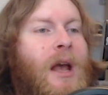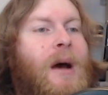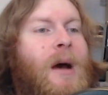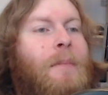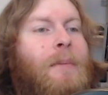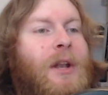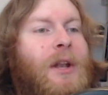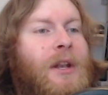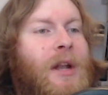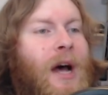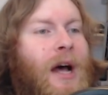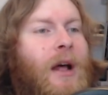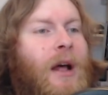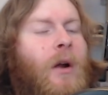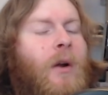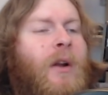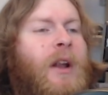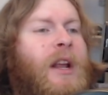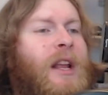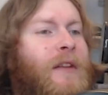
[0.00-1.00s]
but not
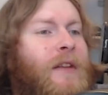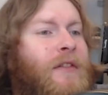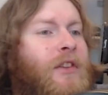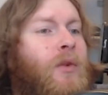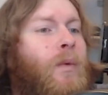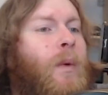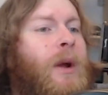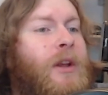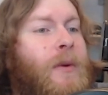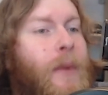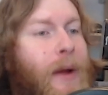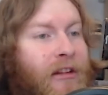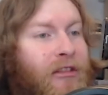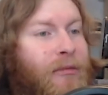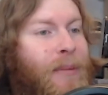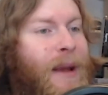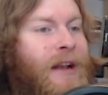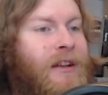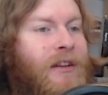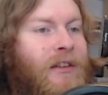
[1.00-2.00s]
or it gives you what you
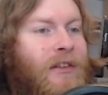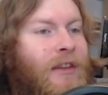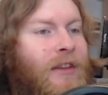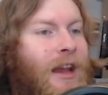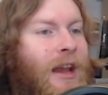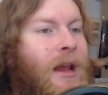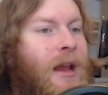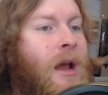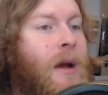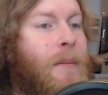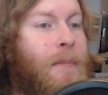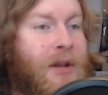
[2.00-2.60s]
expect to see,